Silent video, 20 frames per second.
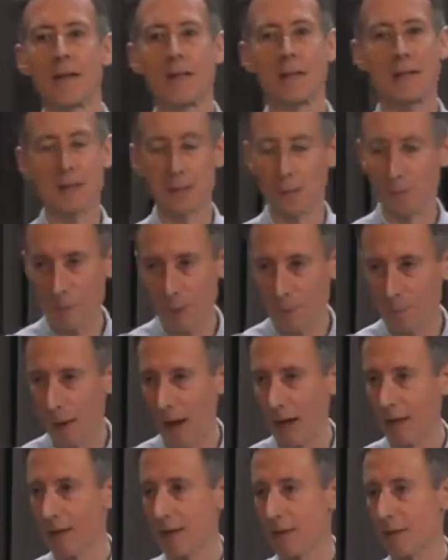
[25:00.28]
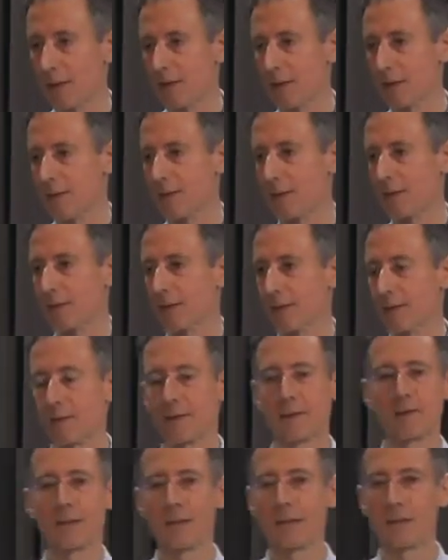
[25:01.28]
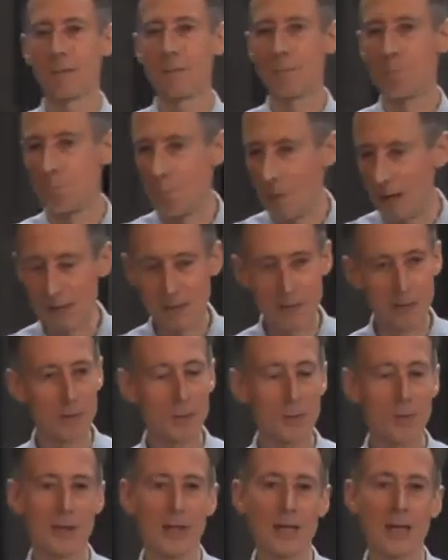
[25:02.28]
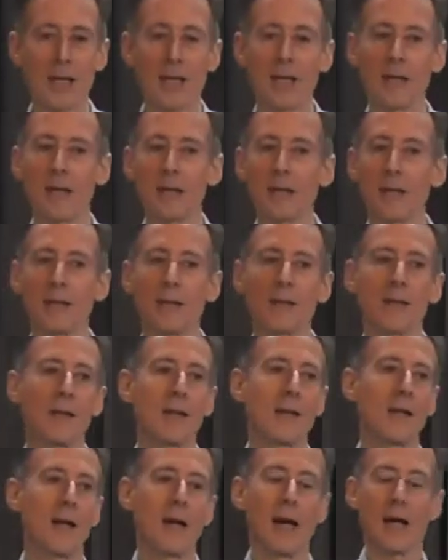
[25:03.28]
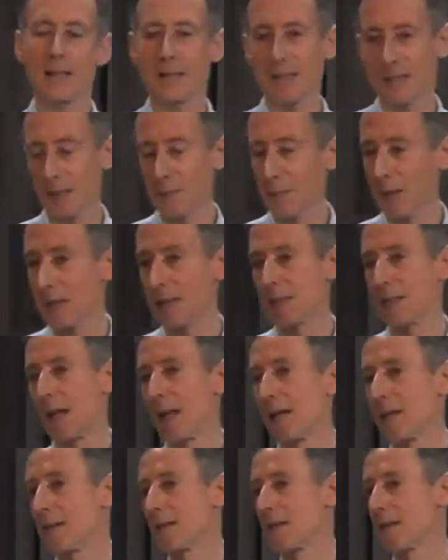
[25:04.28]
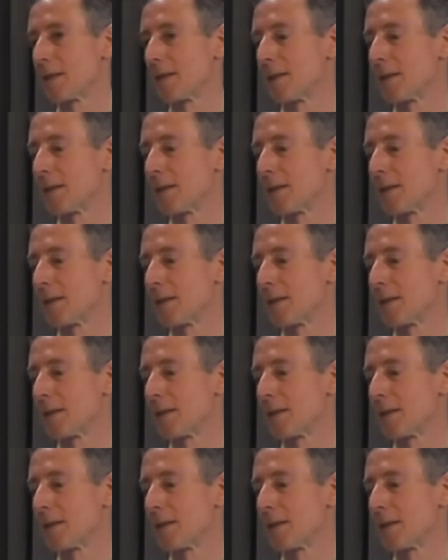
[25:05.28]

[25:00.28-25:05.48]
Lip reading: Sylvia Pankhurst, Martin Luther King, and to some extent,